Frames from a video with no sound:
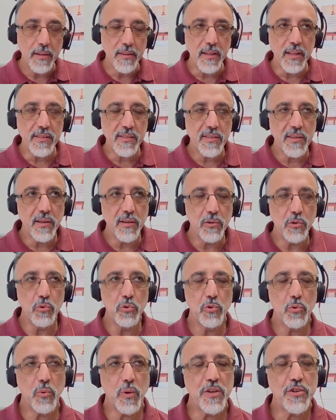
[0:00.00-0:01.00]
That's a
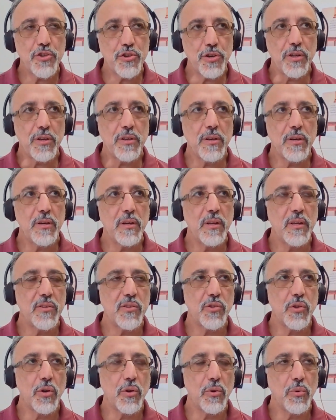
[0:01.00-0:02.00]
good question.
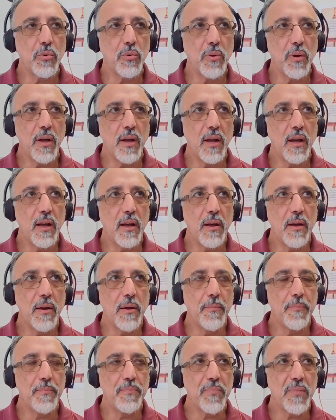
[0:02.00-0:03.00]
So
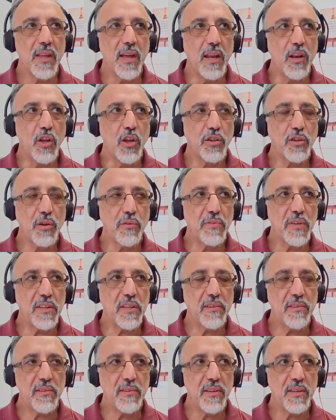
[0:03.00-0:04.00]
a lot of
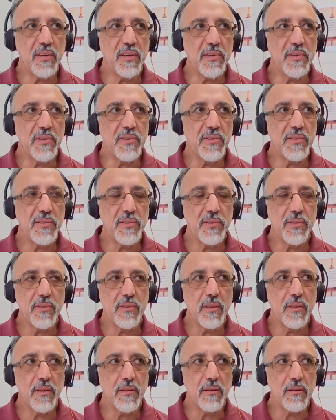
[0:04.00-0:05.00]
it is
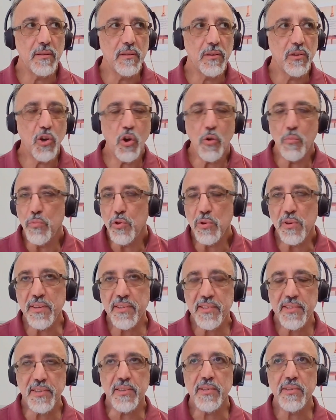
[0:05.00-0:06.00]

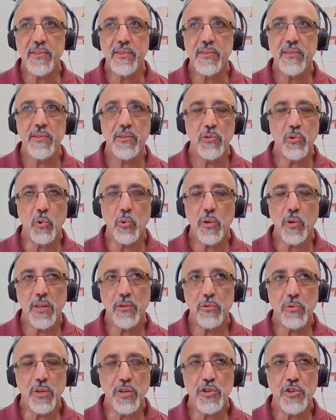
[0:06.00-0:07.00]
communities talking
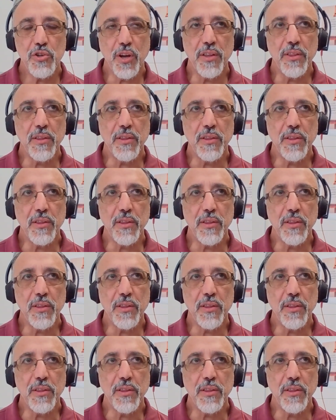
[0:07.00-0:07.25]
to each